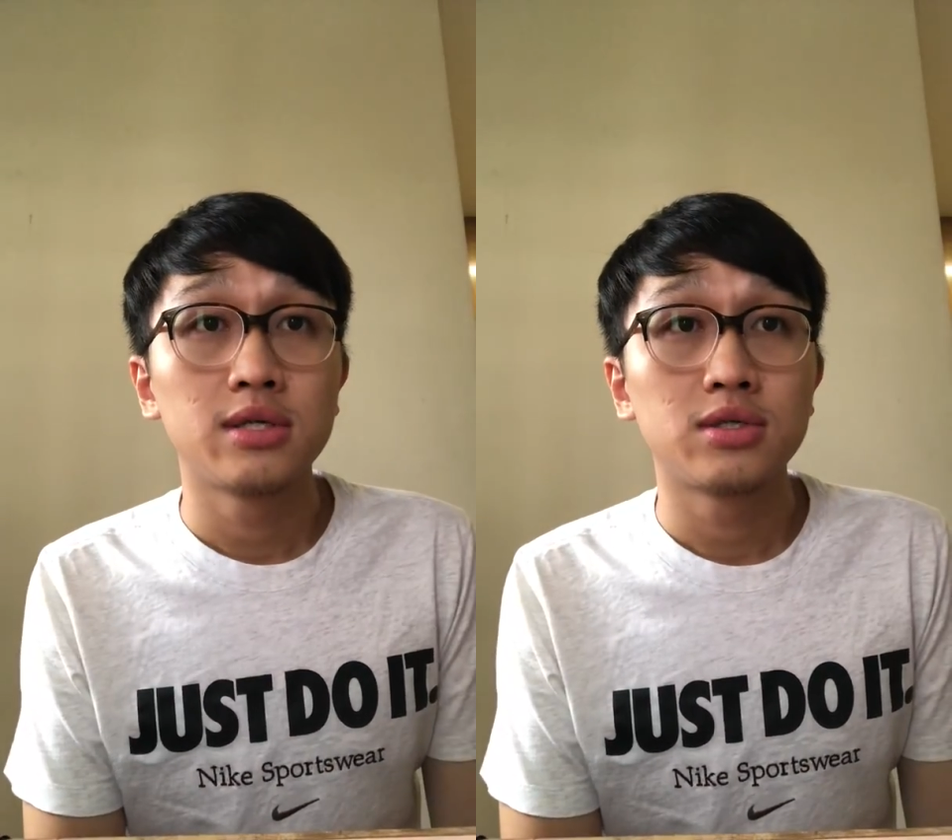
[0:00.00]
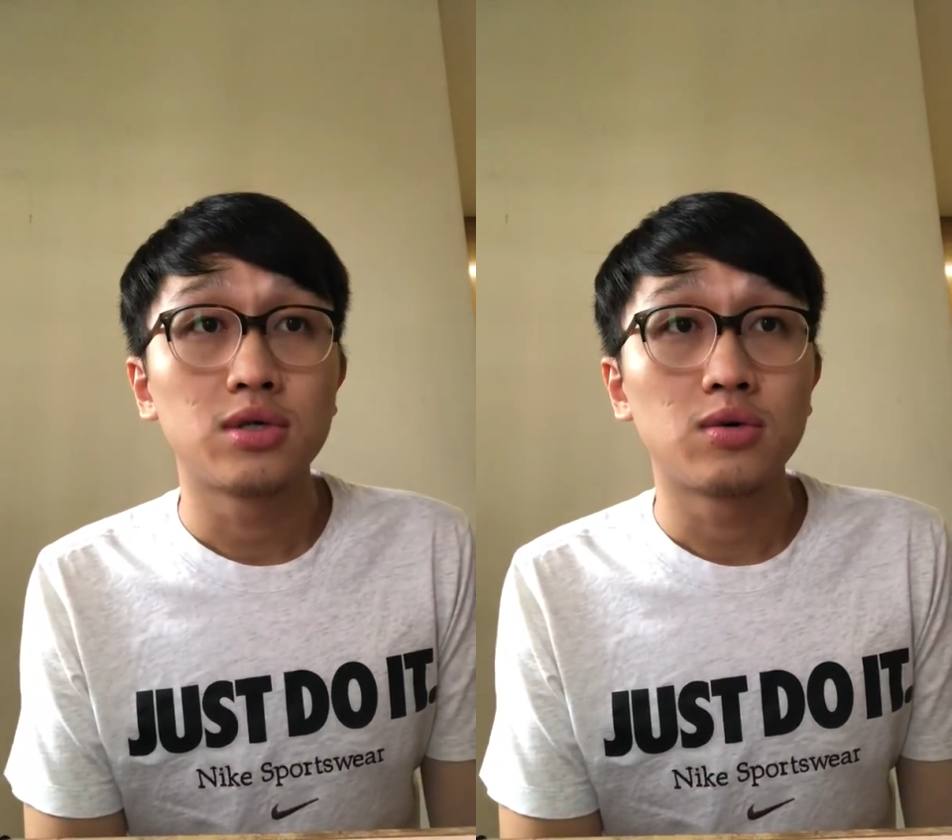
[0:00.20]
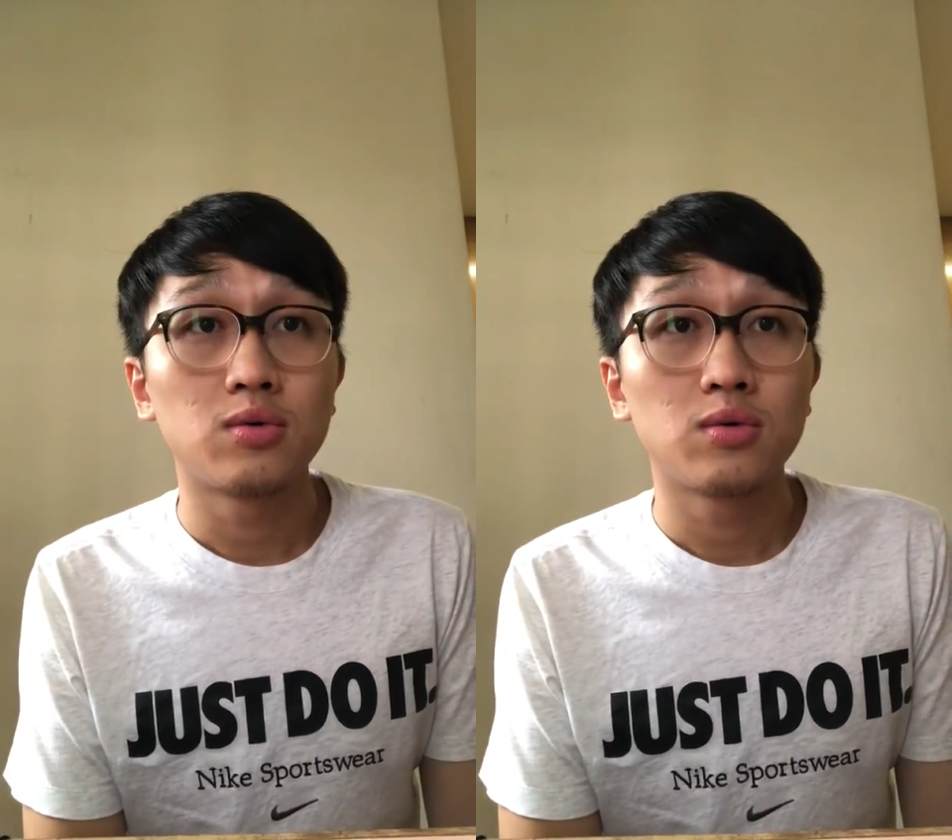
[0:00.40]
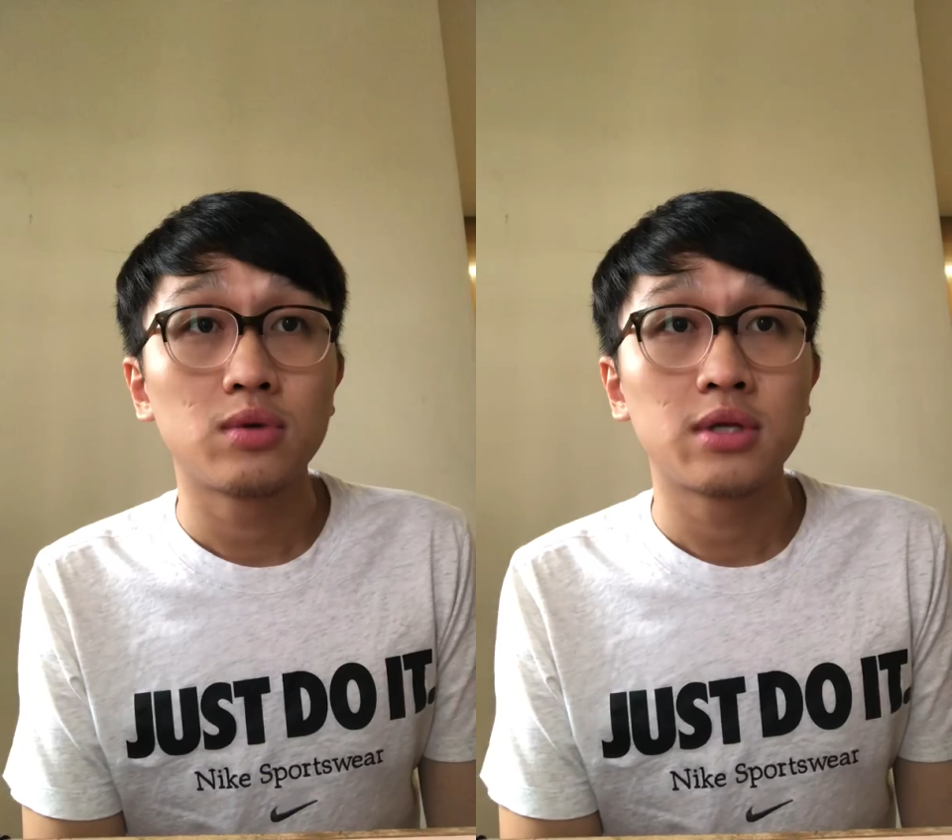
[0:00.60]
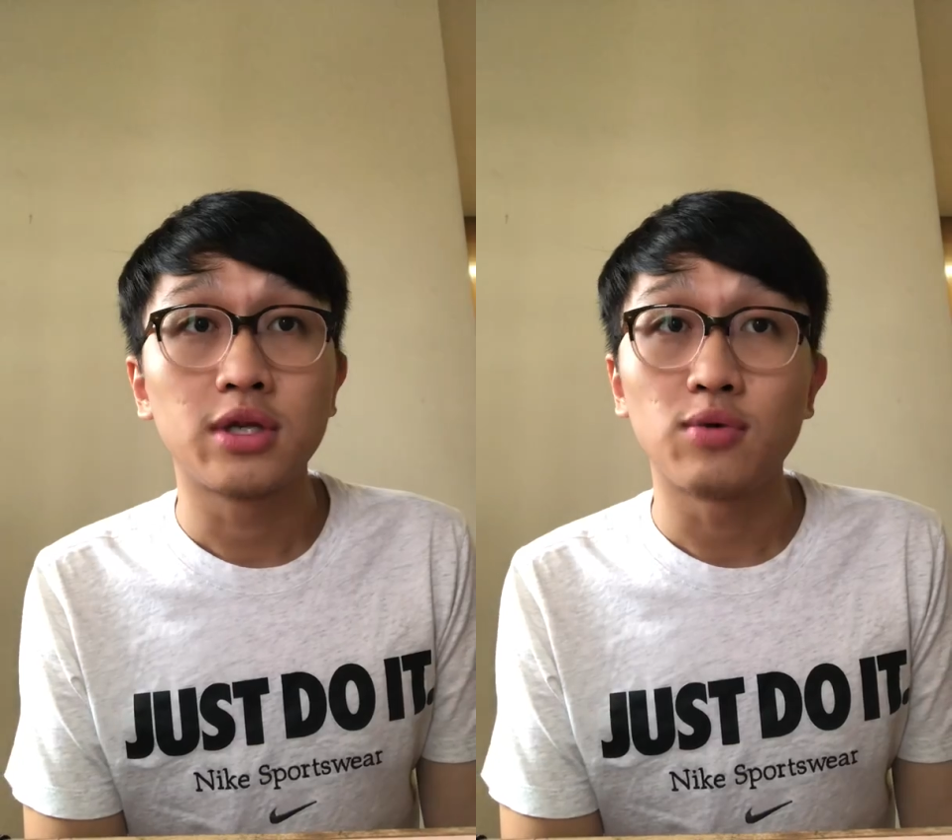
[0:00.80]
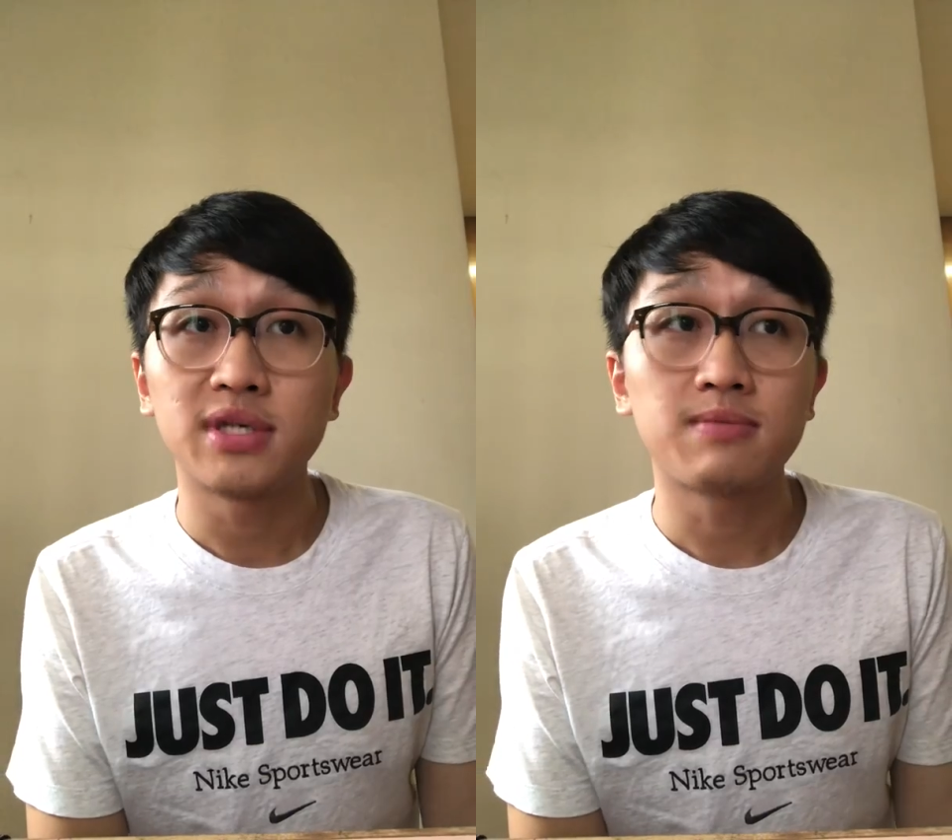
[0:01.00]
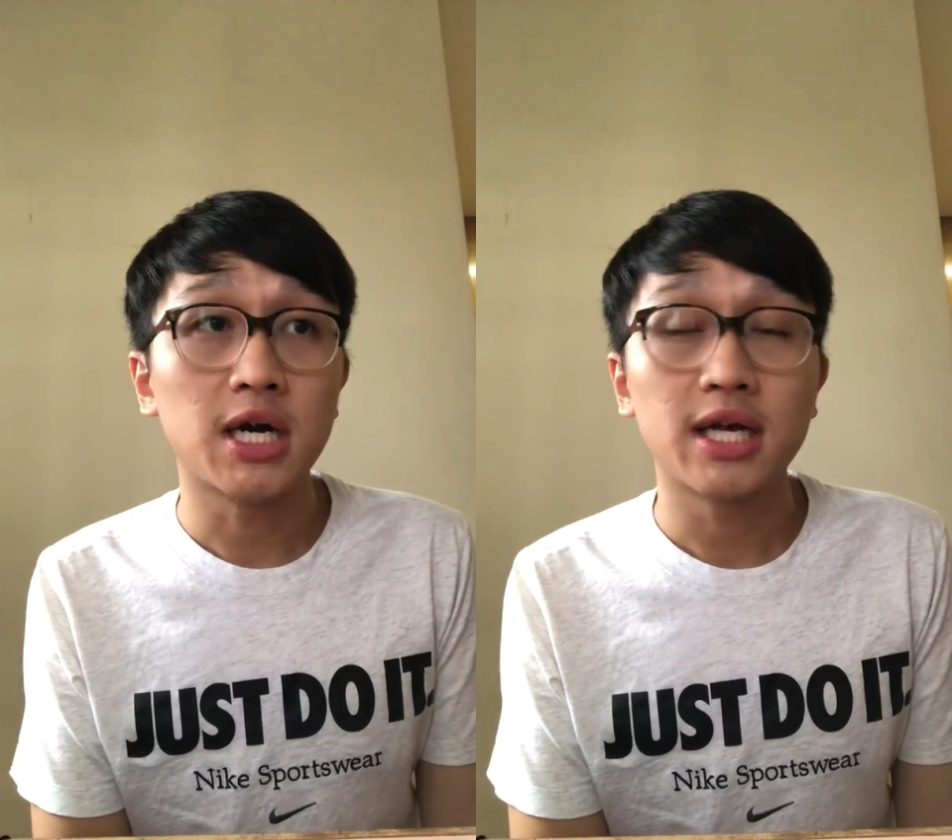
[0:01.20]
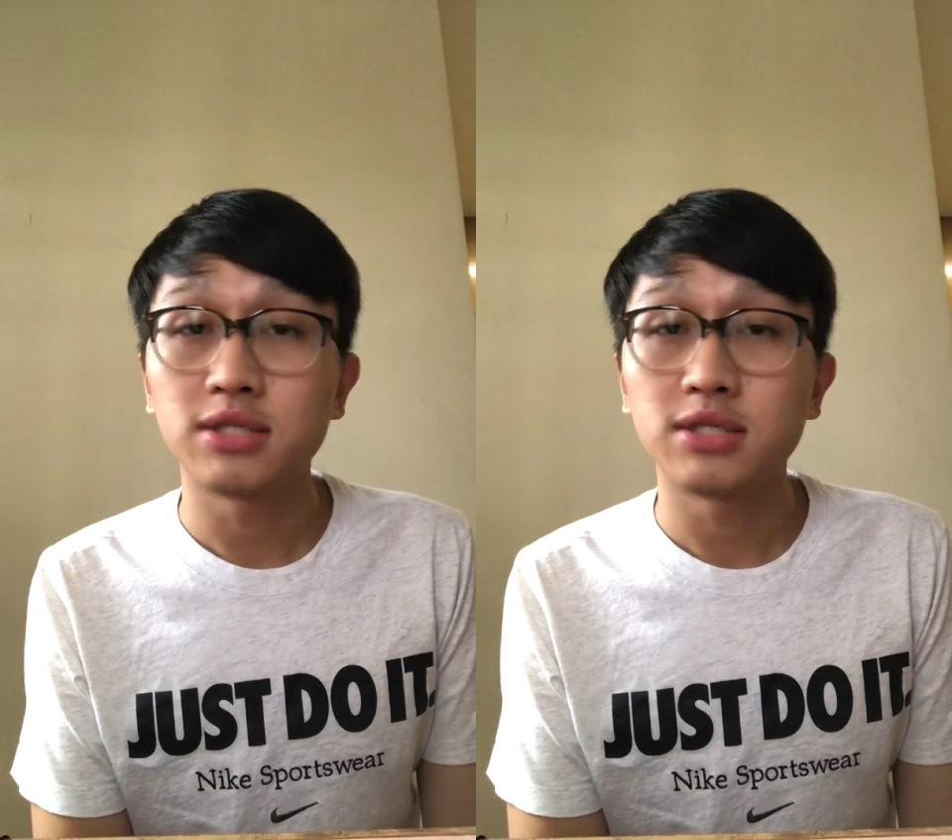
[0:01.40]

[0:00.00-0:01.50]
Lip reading: so the US market